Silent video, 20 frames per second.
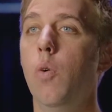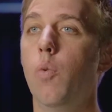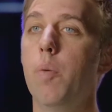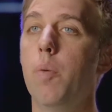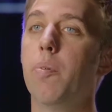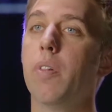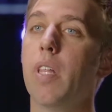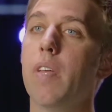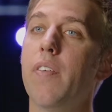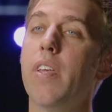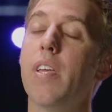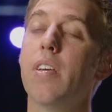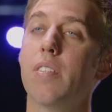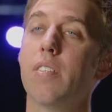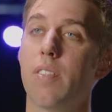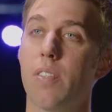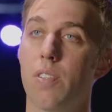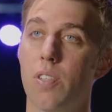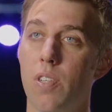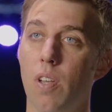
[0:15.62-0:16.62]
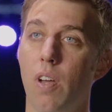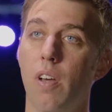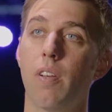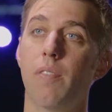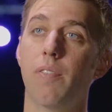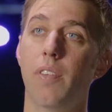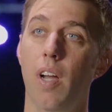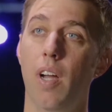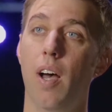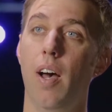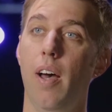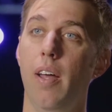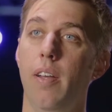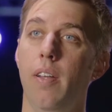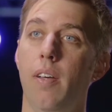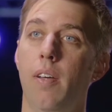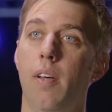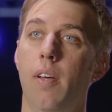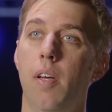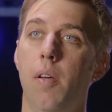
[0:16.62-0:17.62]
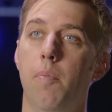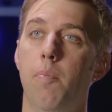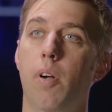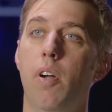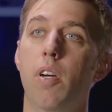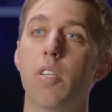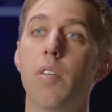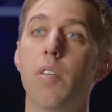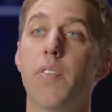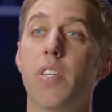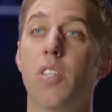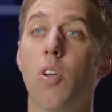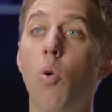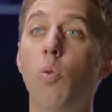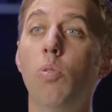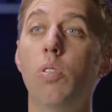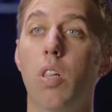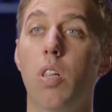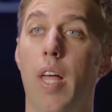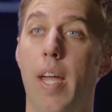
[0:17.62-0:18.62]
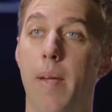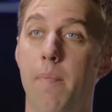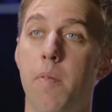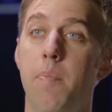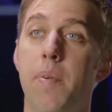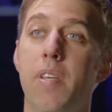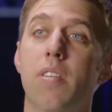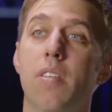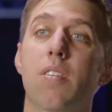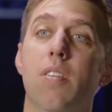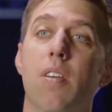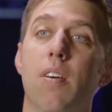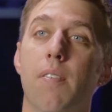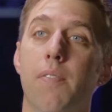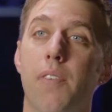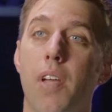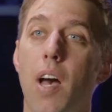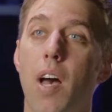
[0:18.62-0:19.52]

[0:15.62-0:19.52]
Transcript: we believe he is the Son of God. Because of his own claim to be the Son of